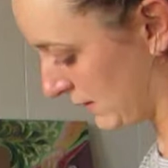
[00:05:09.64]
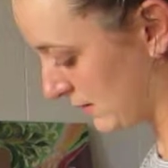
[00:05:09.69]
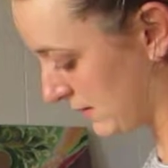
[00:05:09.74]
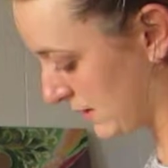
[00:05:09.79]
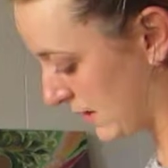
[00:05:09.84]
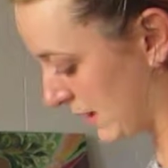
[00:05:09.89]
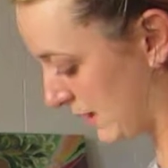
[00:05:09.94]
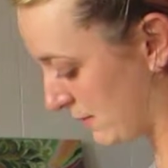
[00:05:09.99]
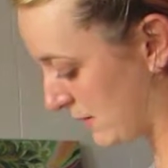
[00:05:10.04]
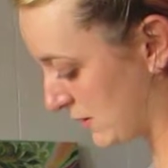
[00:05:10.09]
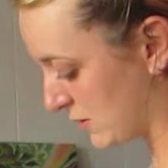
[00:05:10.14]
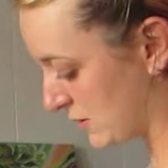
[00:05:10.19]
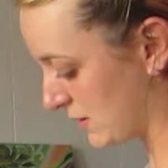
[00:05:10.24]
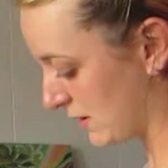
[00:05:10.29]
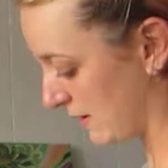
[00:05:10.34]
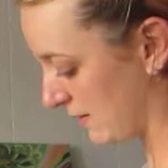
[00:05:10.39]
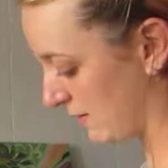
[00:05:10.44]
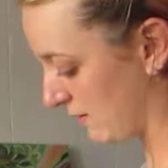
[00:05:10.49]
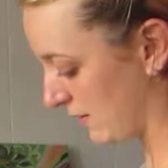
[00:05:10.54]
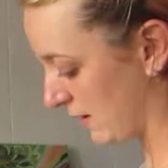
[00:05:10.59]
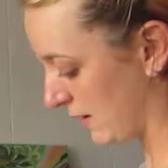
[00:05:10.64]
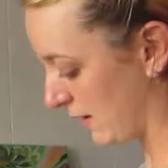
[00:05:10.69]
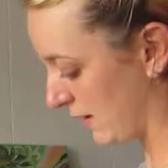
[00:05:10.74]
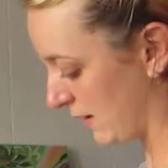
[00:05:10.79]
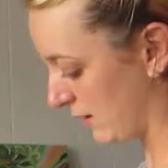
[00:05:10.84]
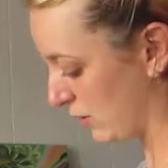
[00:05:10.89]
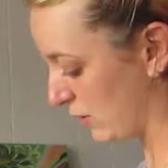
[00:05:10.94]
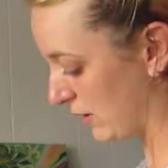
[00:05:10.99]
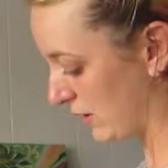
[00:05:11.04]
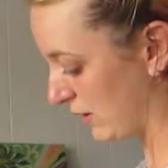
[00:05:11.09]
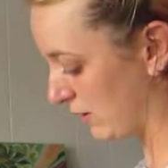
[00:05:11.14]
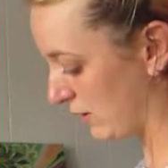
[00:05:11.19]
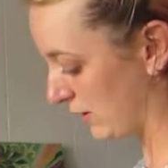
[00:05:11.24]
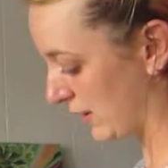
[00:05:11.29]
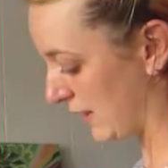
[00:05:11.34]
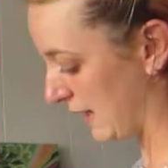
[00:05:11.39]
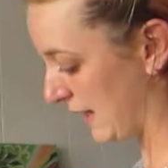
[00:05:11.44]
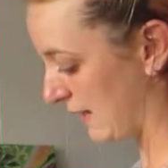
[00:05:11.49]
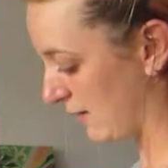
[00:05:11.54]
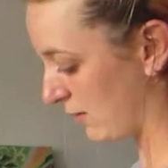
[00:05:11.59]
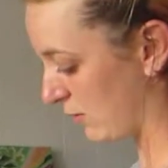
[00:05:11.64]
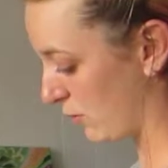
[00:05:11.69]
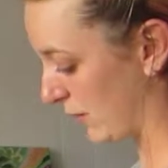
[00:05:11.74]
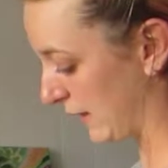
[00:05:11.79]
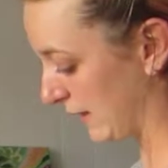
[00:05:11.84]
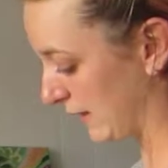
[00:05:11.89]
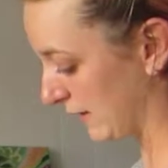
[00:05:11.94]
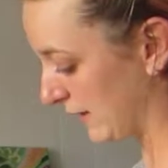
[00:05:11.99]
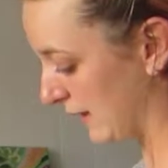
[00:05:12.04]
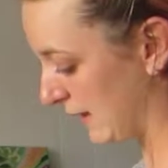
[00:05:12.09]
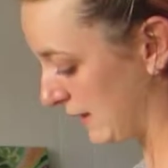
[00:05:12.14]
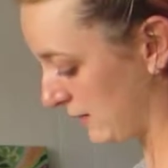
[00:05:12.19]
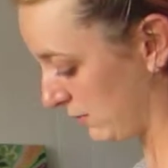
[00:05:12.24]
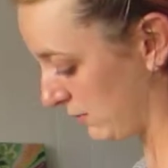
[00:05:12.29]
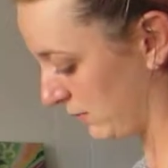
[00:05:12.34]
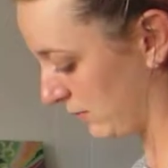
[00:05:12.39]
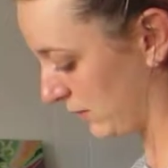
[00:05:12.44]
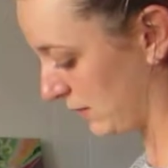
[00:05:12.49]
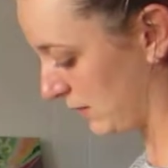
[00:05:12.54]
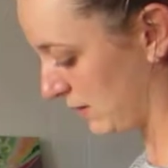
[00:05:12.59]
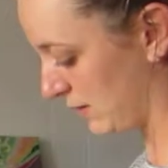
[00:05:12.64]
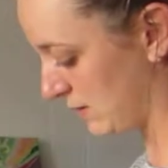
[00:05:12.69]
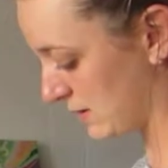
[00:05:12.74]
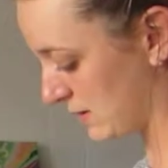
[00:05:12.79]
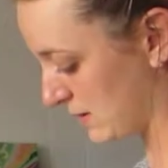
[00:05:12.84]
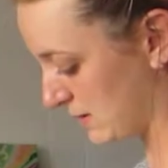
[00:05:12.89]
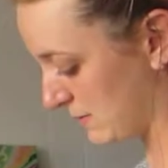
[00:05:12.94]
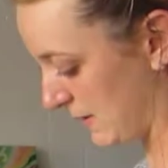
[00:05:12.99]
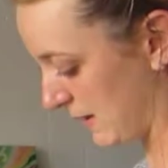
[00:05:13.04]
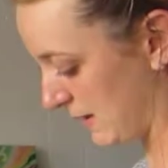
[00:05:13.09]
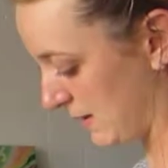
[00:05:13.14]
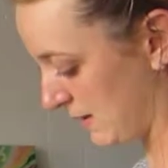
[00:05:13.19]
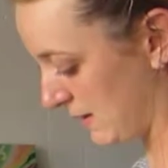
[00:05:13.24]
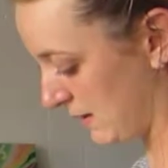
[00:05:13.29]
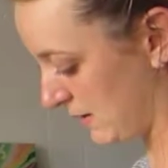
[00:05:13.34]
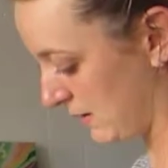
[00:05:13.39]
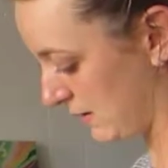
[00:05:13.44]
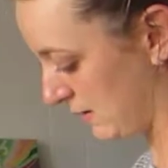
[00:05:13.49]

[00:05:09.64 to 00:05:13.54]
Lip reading: See how much you can create quickly when you use this method?